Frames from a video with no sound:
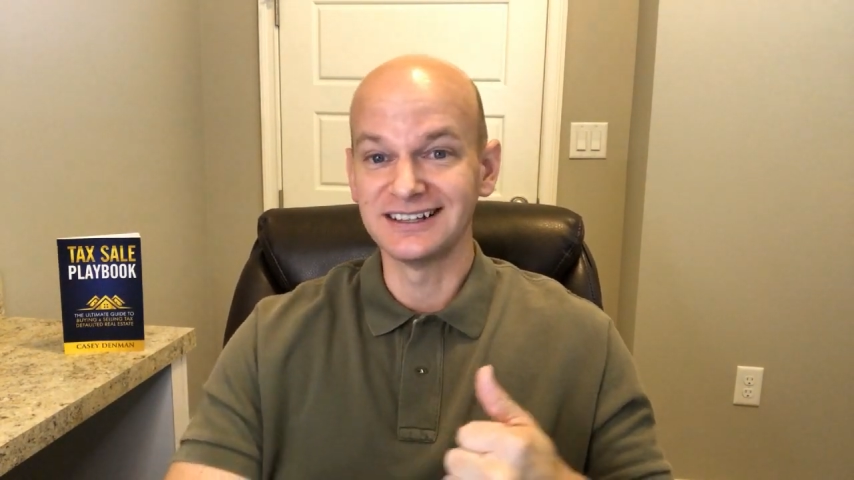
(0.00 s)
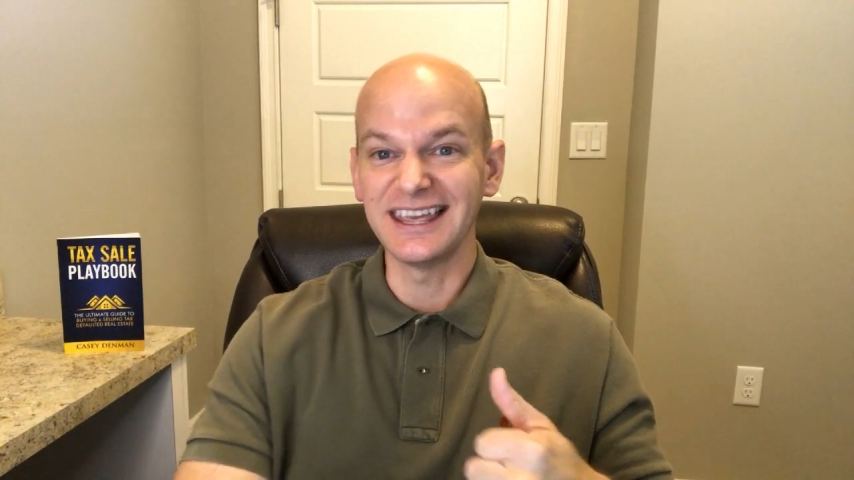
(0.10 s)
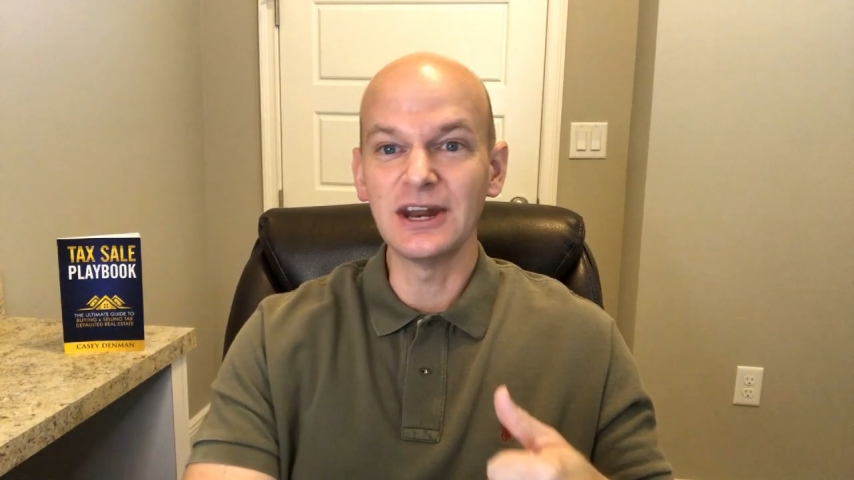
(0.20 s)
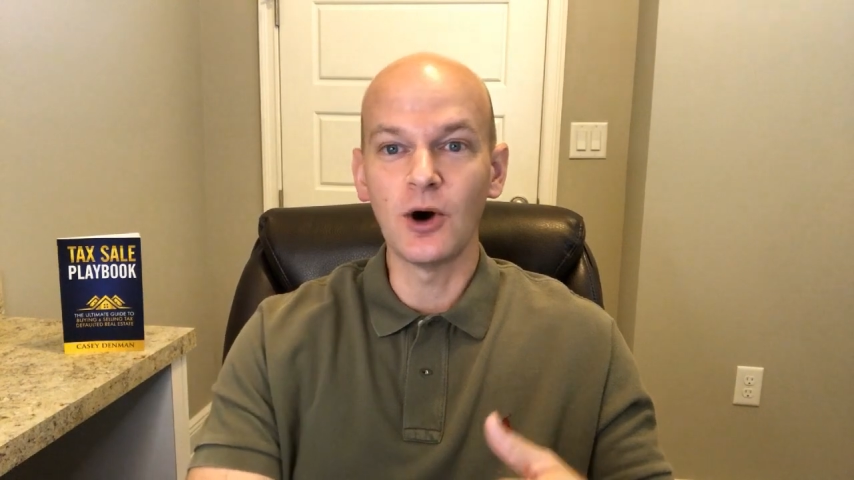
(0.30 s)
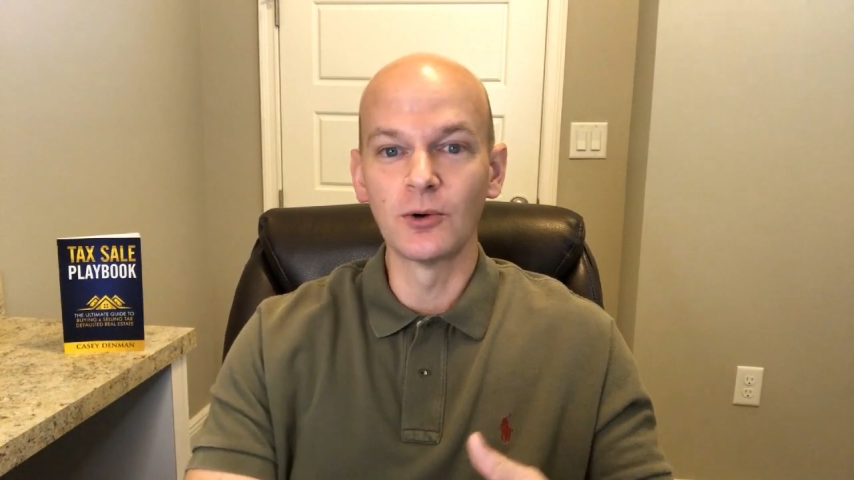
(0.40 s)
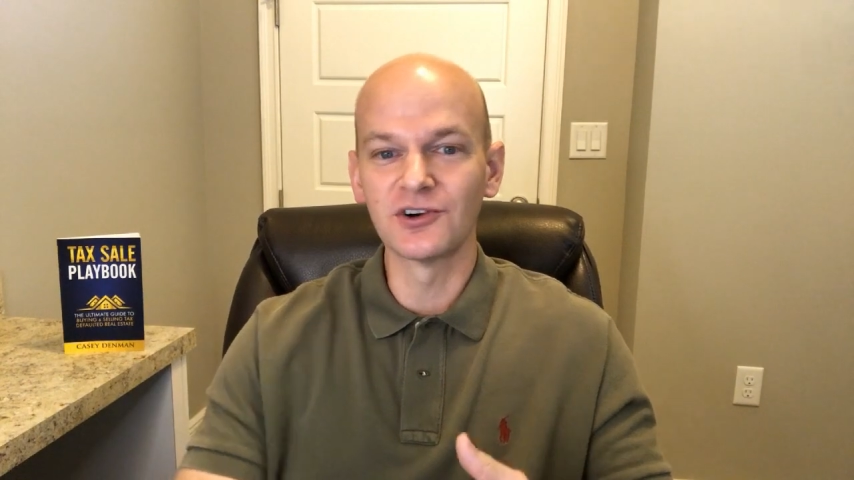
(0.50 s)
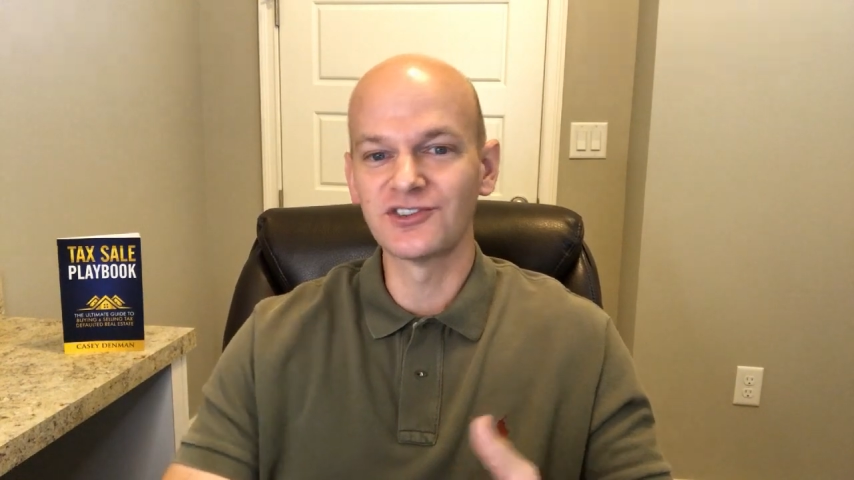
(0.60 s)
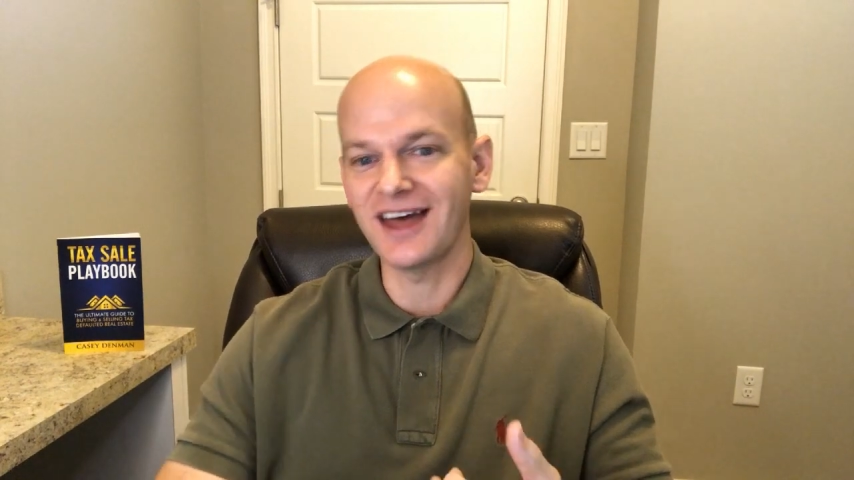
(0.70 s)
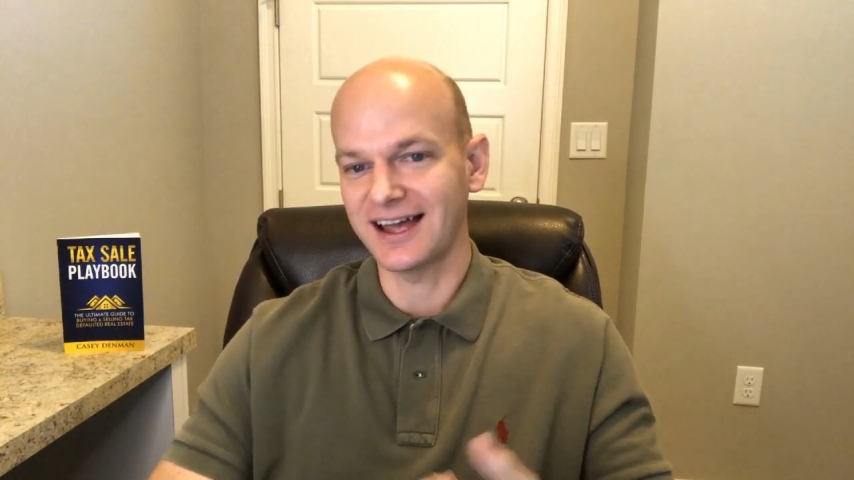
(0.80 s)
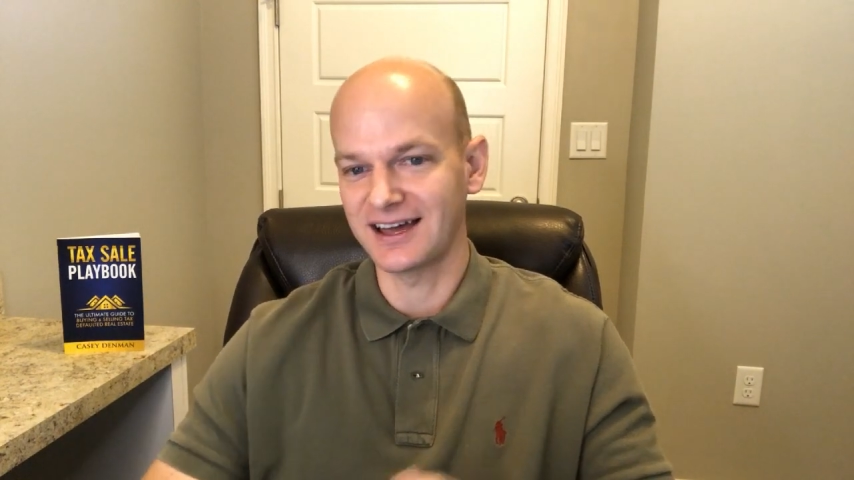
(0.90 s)
lien
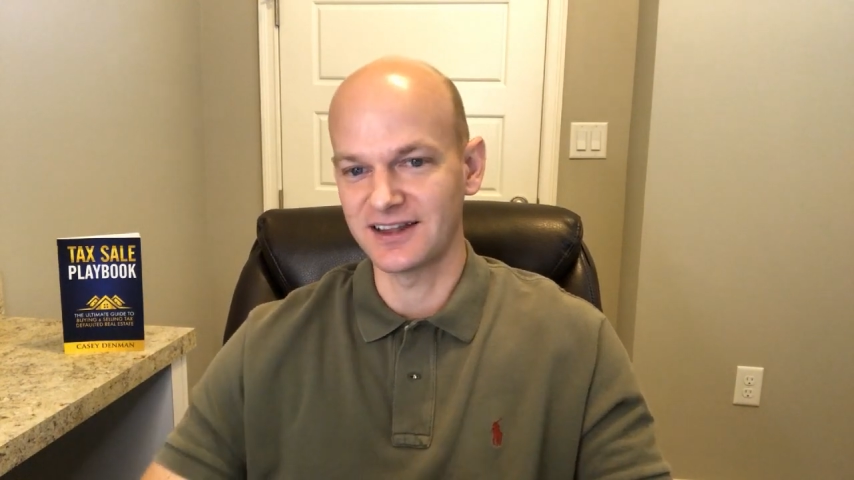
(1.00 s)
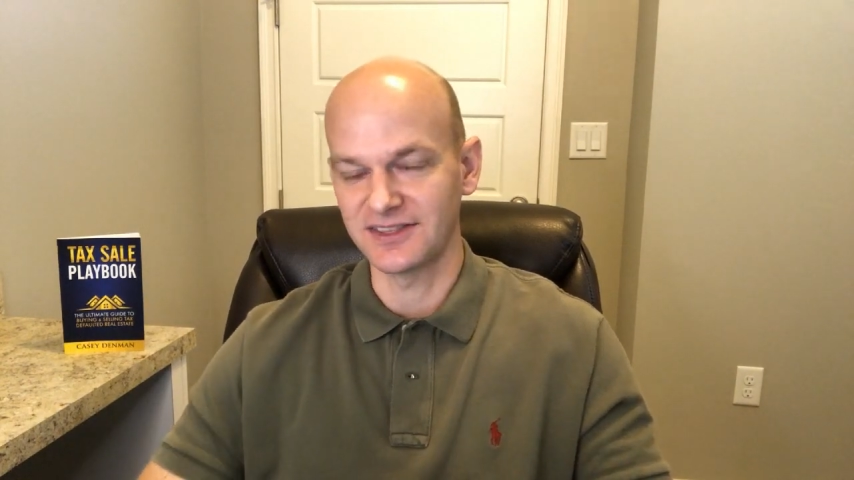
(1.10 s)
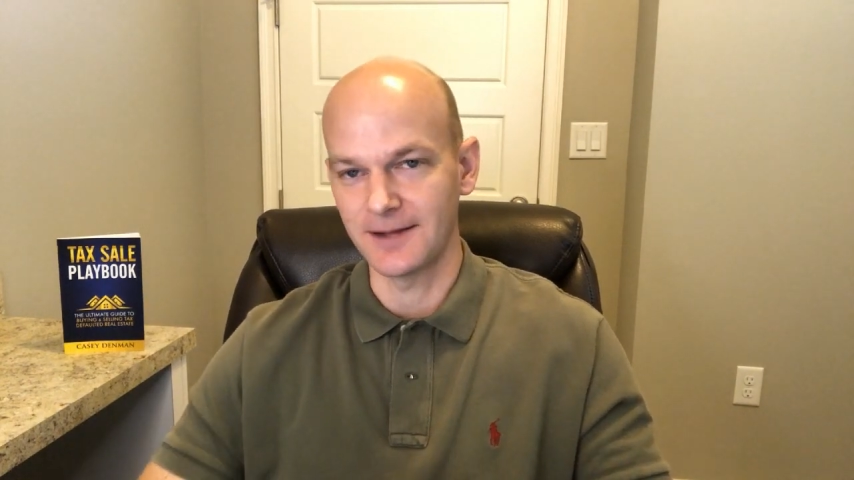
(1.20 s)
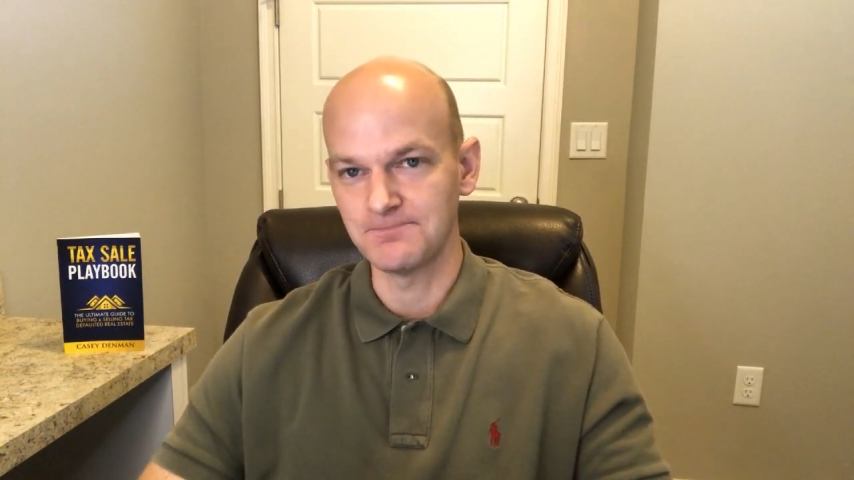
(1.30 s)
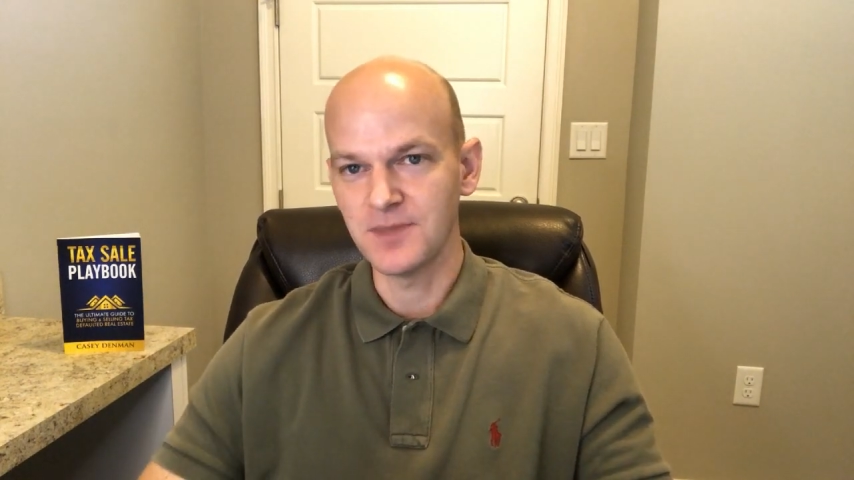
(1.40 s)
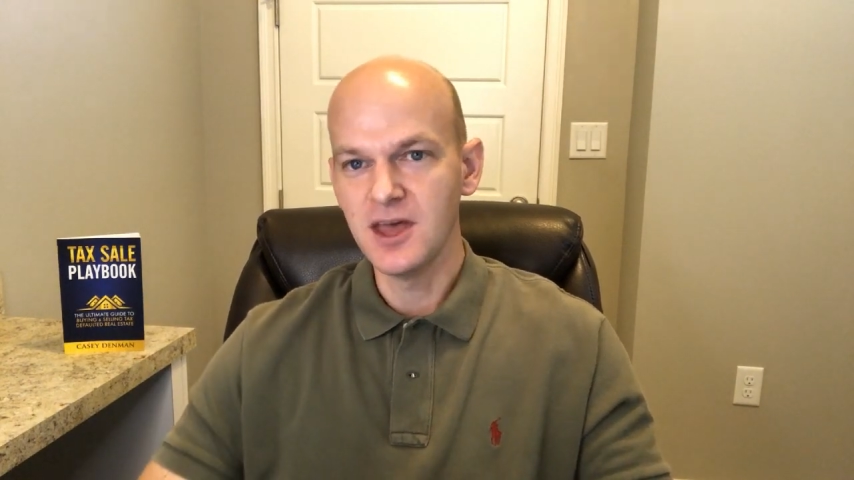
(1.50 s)
holders, that kind of thing.